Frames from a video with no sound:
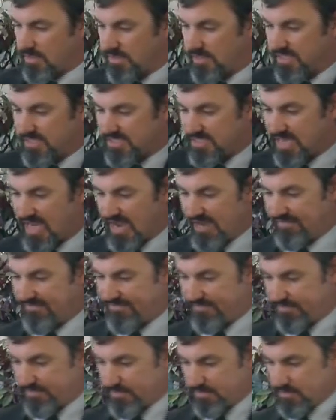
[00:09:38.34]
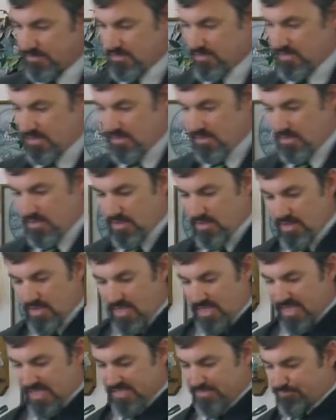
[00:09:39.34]
This life
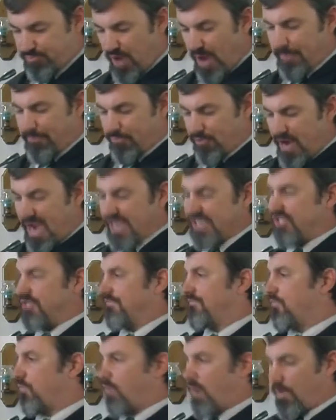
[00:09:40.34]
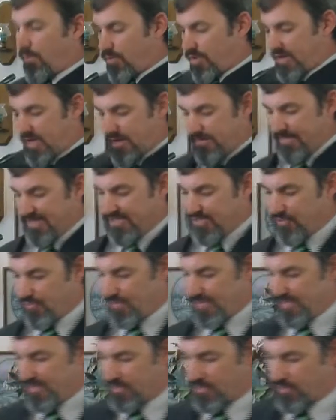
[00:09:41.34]
is preparation for what we're going to be
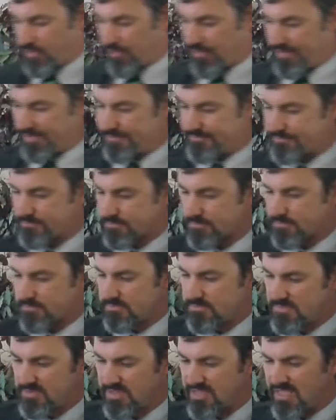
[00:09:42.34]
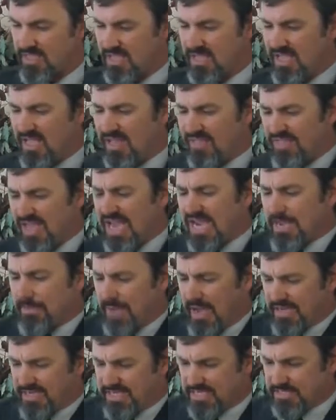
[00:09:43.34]
doing in glory. Think
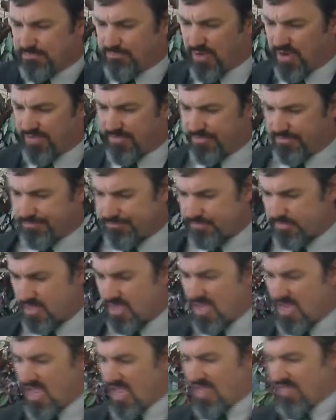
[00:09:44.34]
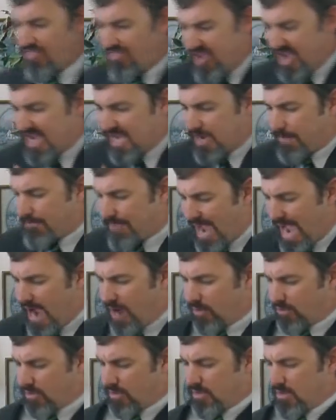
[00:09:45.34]
about this, brother. Think
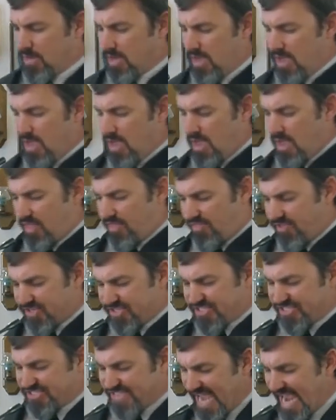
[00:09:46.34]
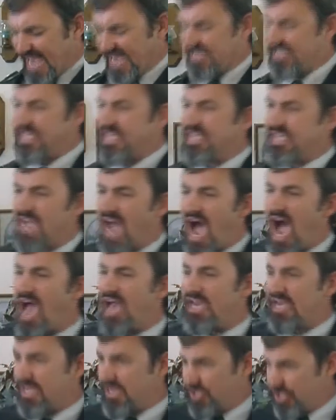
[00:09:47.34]
about the saints that
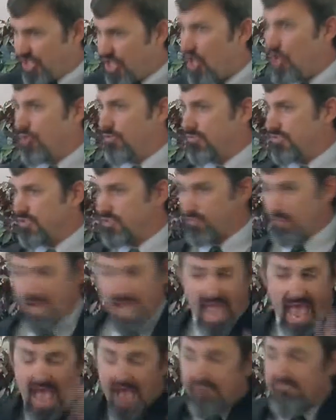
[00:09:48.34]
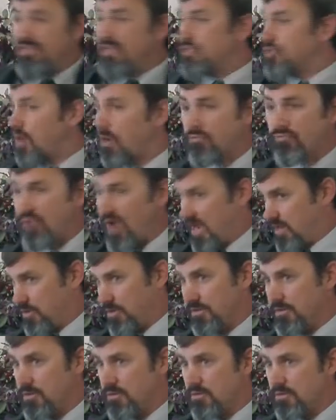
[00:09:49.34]
God used. We have this on
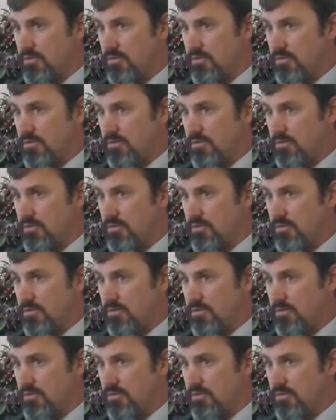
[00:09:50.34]
record.